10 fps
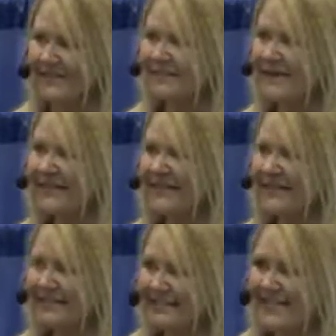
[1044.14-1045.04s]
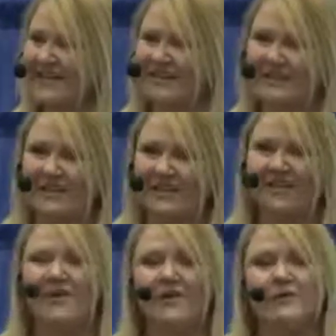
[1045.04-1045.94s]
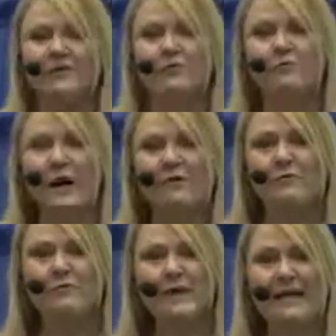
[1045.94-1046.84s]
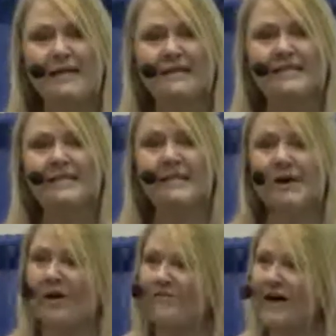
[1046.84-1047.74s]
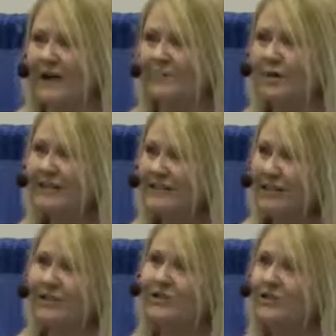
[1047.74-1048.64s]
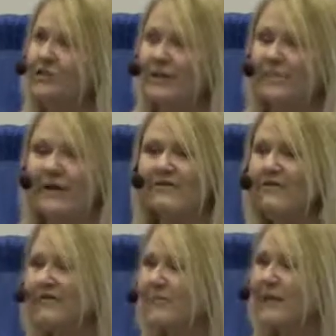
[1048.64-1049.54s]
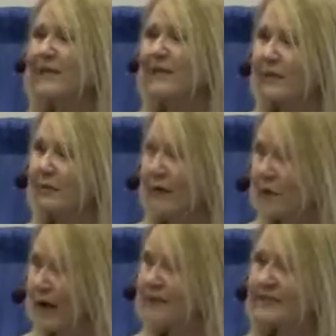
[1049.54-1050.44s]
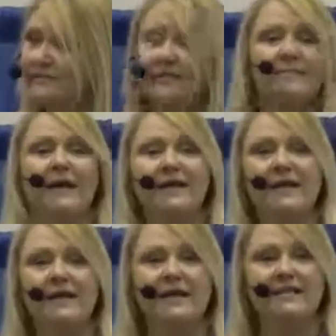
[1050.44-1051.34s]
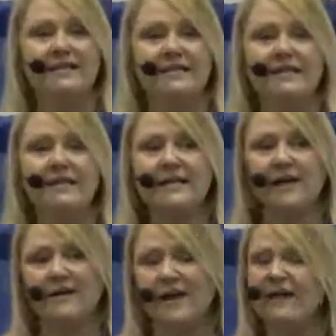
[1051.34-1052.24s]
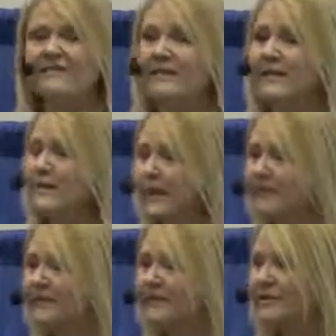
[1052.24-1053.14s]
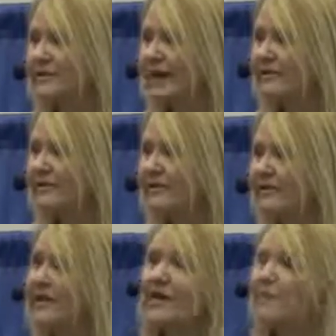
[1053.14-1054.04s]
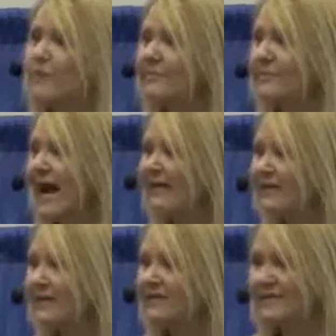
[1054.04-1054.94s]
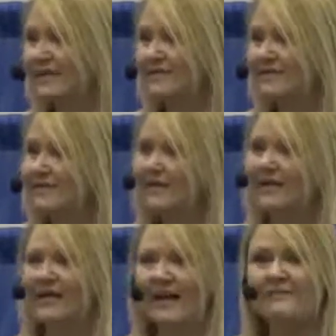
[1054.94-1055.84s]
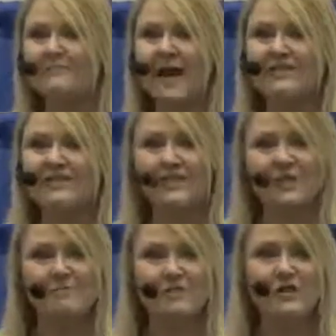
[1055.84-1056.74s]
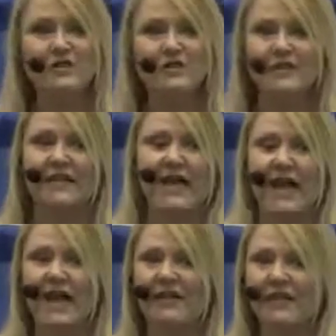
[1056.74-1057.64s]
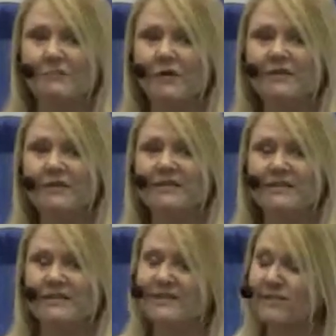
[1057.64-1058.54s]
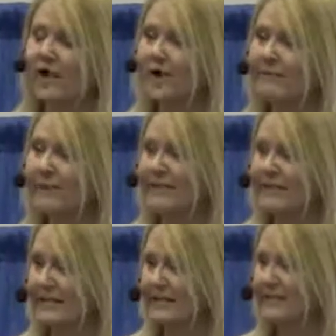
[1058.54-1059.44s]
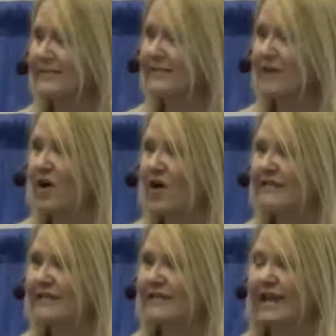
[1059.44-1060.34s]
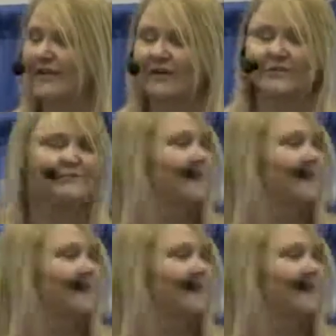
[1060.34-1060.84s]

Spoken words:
Money is energy. So by raising our vibration to the amount of money that we want to be making and seeing in our lives and the abundance around us, we match ourselves to it and match the emotion. And the emotion is the strong piece that keeps it all together.